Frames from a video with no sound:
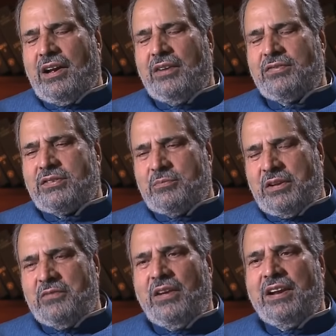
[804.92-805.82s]
have
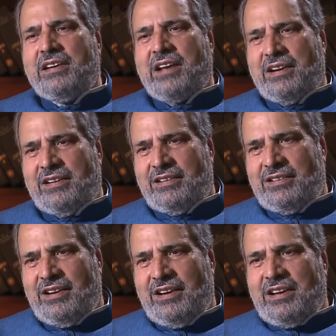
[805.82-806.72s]
been very
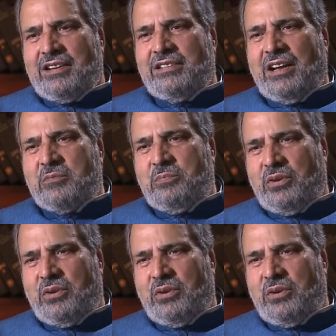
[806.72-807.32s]
candid that